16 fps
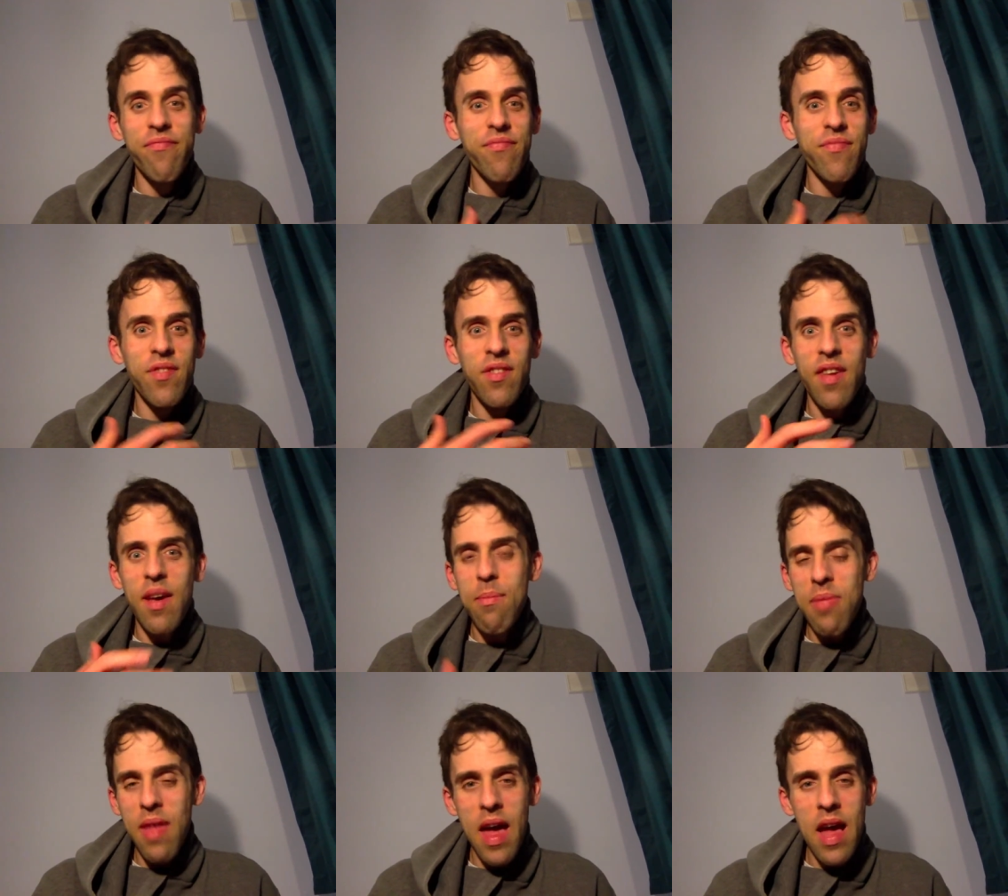
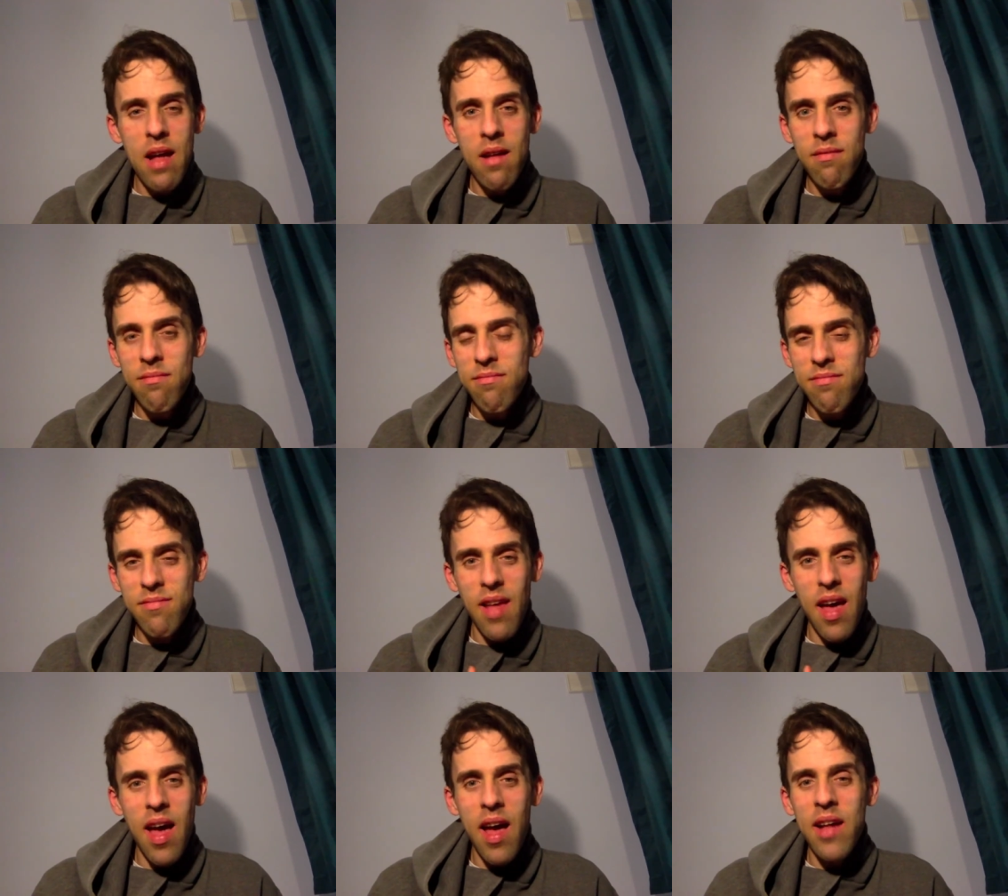same thing,
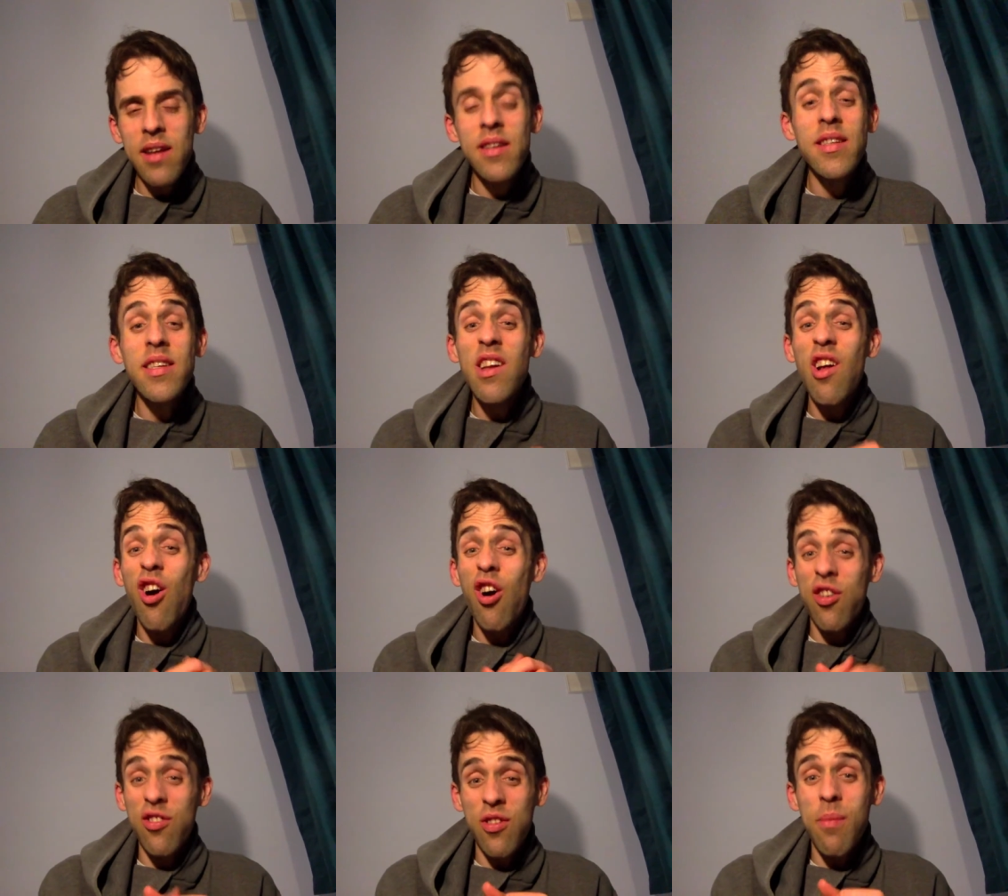and I did
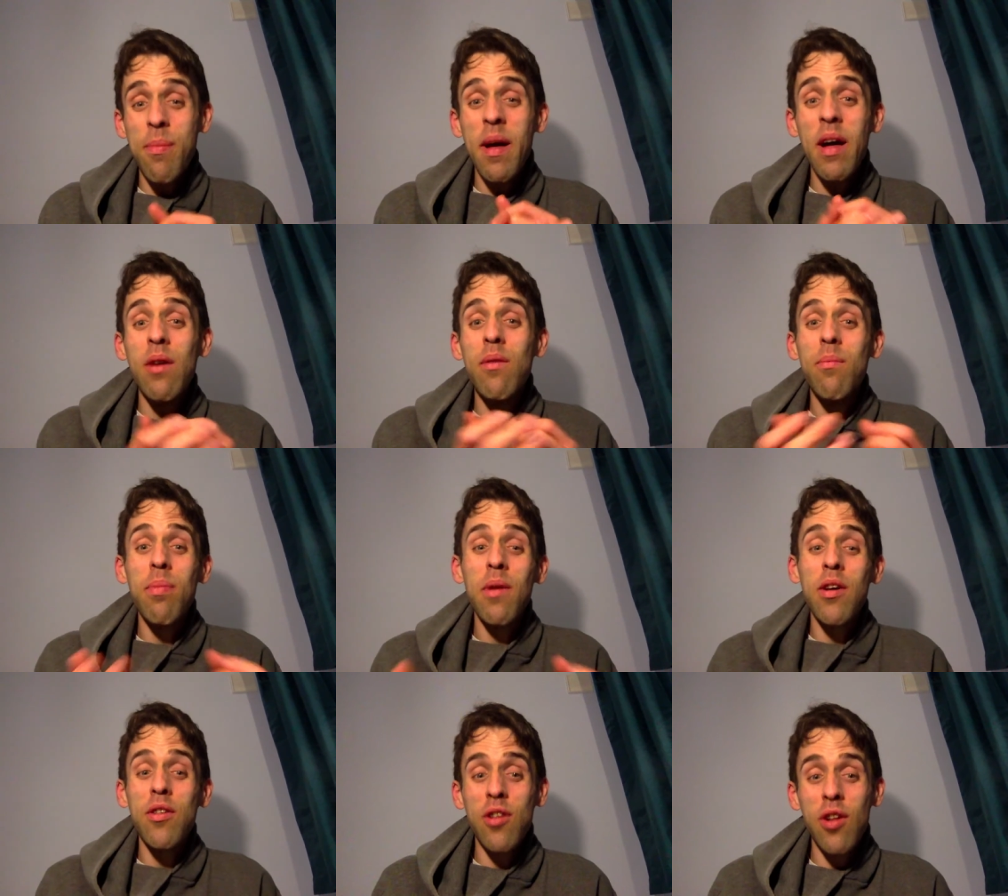ask about
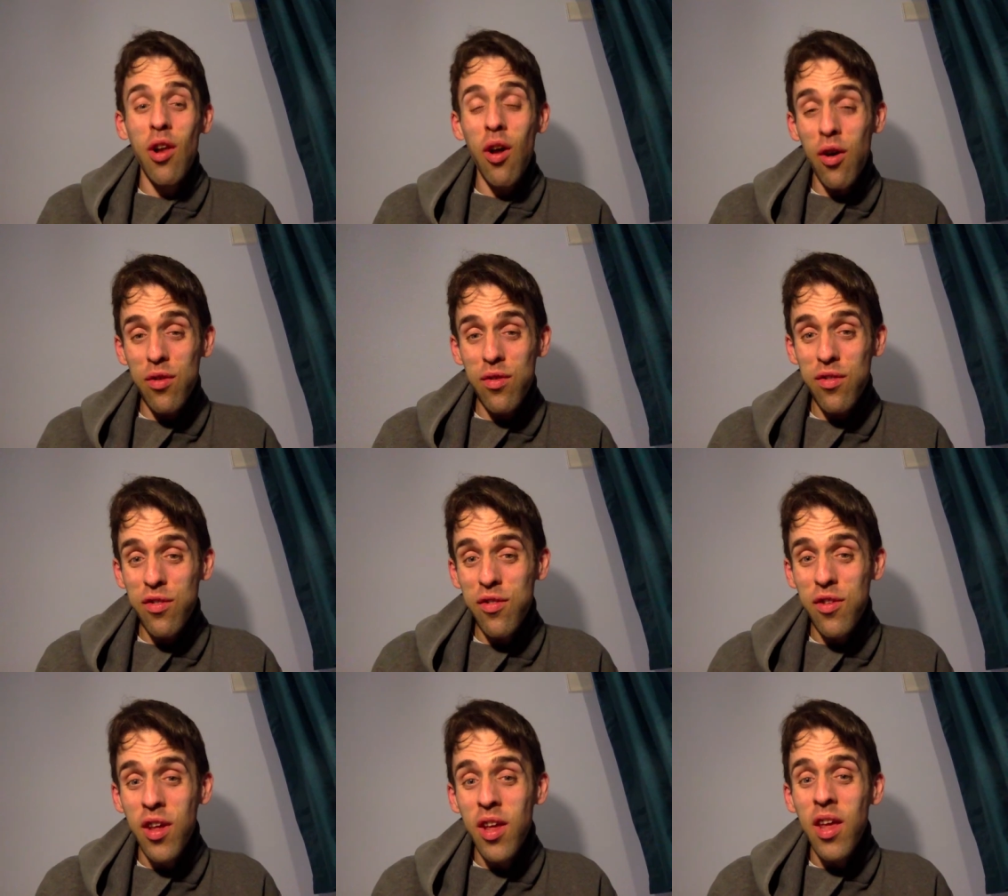blood clots.